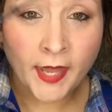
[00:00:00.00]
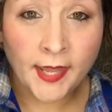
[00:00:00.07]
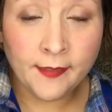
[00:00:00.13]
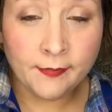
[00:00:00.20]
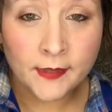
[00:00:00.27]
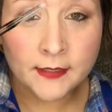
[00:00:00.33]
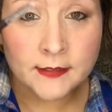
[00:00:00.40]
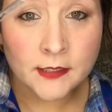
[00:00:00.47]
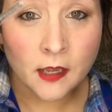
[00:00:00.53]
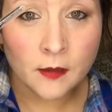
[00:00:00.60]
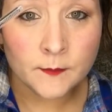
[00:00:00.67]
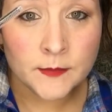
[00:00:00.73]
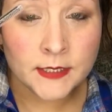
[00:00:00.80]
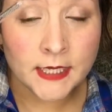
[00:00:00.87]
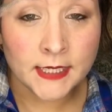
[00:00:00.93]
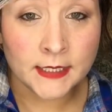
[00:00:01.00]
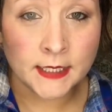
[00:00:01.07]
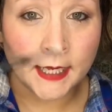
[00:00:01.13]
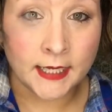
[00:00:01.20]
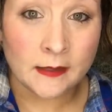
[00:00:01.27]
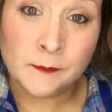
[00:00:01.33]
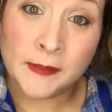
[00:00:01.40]
and this comes in
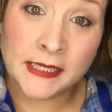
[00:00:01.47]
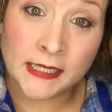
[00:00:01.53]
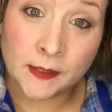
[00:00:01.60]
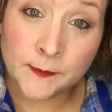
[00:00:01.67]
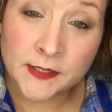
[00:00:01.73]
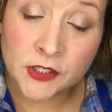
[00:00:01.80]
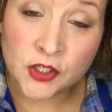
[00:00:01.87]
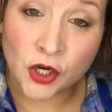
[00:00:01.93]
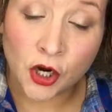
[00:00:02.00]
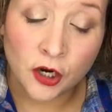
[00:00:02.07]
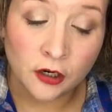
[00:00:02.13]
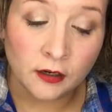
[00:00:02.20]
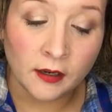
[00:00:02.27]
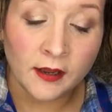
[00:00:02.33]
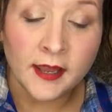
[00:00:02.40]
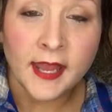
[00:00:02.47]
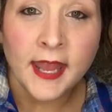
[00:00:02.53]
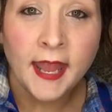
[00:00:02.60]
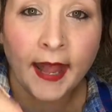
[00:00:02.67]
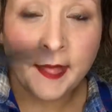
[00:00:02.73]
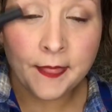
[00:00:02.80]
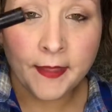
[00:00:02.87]
light, medium, and dark.
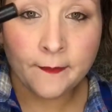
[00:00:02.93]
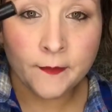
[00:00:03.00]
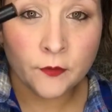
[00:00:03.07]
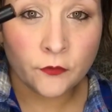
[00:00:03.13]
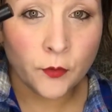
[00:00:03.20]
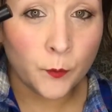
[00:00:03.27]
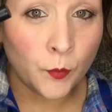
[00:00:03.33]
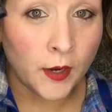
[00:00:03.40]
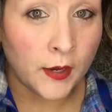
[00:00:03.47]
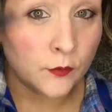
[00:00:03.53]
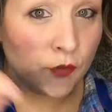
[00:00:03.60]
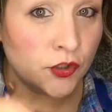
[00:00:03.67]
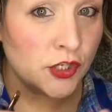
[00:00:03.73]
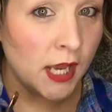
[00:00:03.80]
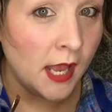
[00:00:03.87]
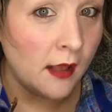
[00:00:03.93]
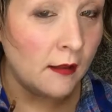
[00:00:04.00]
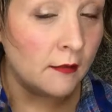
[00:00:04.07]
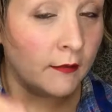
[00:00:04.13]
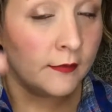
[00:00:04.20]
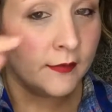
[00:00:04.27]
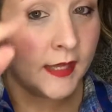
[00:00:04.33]
And then there's a brow
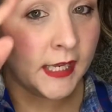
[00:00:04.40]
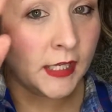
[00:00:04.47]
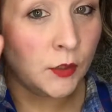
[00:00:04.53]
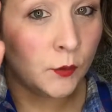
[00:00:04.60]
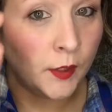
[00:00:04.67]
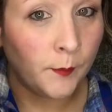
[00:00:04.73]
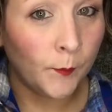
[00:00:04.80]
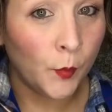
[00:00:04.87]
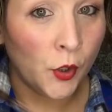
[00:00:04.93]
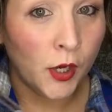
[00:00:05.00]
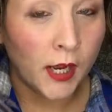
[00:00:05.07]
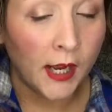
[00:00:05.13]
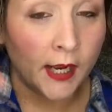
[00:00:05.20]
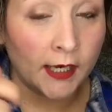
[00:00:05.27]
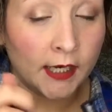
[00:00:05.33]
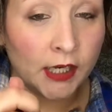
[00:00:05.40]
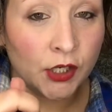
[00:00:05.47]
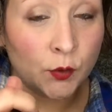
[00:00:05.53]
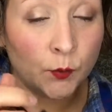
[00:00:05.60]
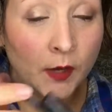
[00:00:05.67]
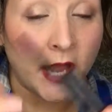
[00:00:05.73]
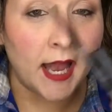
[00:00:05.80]
gel that you can put on,
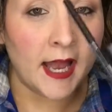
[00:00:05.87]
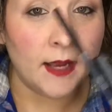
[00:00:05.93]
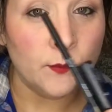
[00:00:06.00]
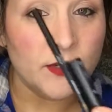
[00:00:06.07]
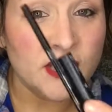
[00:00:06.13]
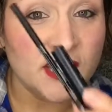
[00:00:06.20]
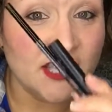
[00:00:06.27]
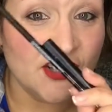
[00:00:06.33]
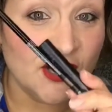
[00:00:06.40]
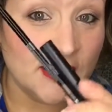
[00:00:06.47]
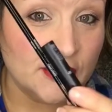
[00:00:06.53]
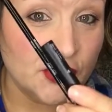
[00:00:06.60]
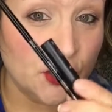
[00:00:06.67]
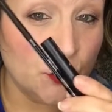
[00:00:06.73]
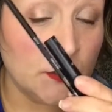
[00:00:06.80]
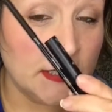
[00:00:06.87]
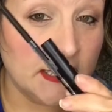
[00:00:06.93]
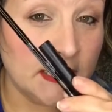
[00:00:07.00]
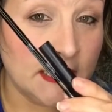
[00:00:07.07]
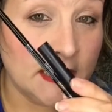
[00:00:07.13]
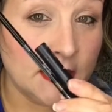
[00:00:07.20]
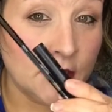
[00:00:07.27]
and I would suggest
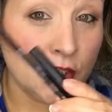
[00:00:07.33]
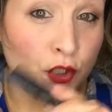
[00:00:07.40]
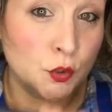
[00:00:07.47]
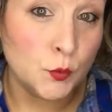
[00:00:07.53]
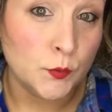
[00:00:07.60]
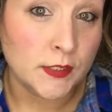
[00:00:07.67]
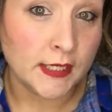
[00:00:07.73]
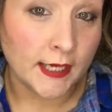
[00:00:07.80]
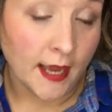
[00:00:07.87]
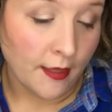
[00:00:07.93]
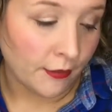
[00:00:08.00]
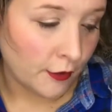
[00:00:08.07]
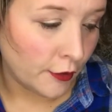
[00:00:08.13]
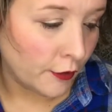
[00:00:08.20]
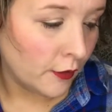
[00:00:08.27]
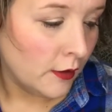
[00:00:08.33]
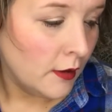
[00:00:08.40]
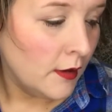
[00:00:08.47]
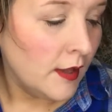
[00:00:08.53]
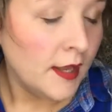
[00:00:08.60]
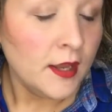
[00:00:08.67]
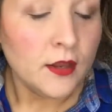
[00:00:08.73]
using these two together.
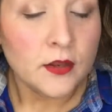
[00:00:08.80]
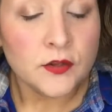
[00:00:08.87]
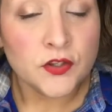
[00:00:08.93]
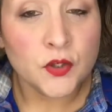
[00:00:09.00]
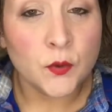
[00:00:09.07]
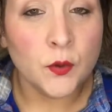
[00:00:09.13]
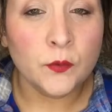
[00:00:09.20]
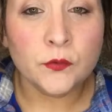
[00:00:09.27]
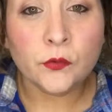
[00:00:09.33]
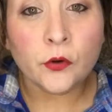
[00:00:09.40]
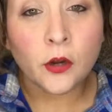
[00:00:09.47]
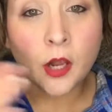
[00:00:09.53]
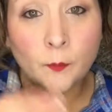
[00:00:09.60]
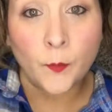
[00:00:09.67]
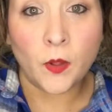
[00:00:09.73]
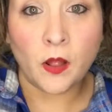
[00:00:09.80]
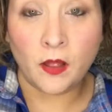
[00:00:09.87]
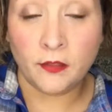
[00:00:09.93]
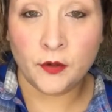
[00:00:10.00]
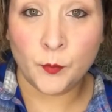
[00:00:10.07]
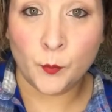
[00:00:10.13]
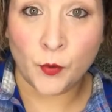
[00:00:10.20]
So those are a couple
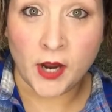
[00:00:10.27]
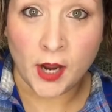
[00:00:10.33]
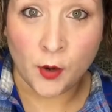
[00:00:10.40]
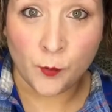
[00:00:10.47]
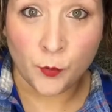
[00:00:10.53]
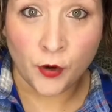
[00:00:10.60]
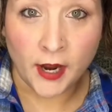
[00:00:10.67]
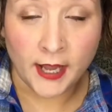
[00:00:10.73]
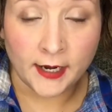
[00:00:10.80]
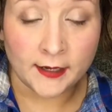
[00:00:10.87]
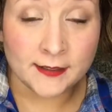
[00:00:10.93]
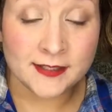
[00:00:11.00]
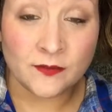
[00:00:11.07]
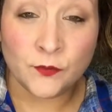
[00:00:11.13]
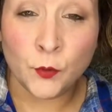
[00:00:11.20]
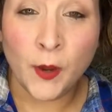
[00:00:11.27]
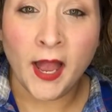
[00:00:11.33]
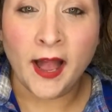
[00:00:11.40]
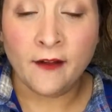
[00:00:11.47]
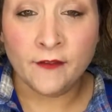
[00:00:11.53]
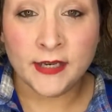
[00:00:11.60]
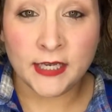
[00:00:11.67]
other brow products. If you
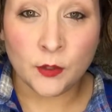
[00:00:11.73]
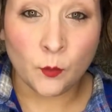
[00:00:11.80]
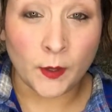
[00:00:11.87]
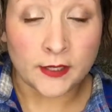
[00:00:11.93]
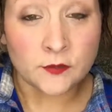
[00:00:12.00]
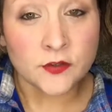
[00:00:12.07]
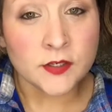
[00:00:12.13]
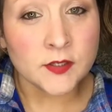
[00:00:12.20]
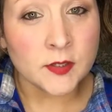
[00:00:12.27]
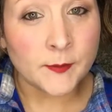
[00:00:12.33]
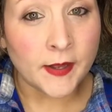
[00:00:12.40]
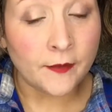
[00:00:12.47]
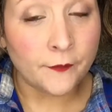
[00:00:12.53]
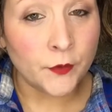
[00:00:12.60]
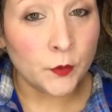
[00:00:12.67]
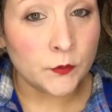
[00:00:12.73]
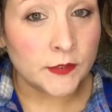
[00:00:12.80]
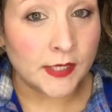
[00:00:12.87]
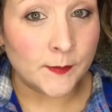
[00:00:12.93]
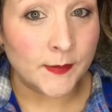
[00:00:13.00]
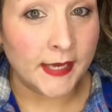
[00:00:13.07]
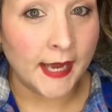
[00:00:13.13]
have any questions about those,
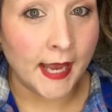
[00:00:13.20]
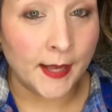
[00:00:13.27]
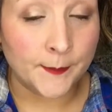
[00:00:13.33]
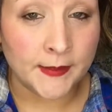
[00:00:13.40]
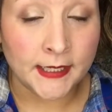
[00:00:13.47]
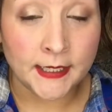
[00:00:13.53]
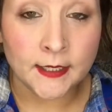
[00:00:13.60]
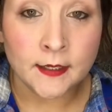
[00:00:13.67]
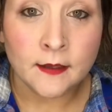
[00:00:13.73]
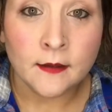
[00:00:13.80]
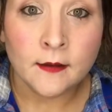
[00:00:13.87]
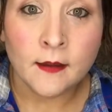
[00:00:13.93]
I'd be happy